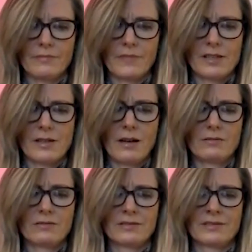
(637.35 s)

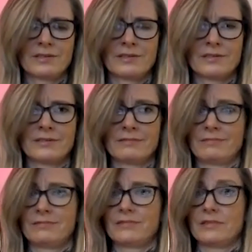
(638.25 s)
"So,
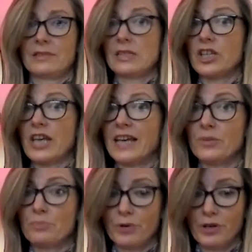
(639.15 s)
did you get
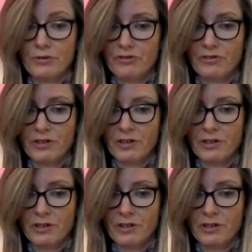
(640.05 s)
your proof?"